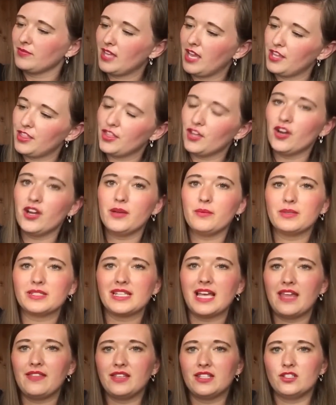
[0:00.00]
I thought it was
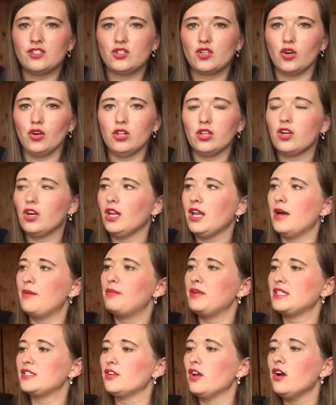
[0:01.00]
like this dull colour,
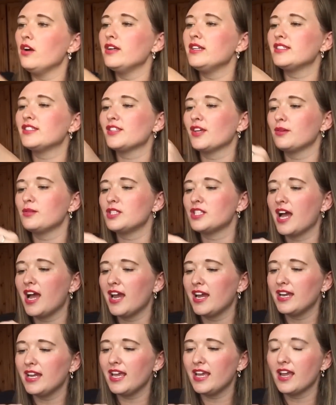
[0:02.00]
but it's not, it's so
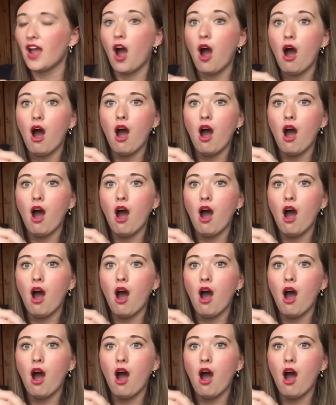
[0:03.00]
shiny.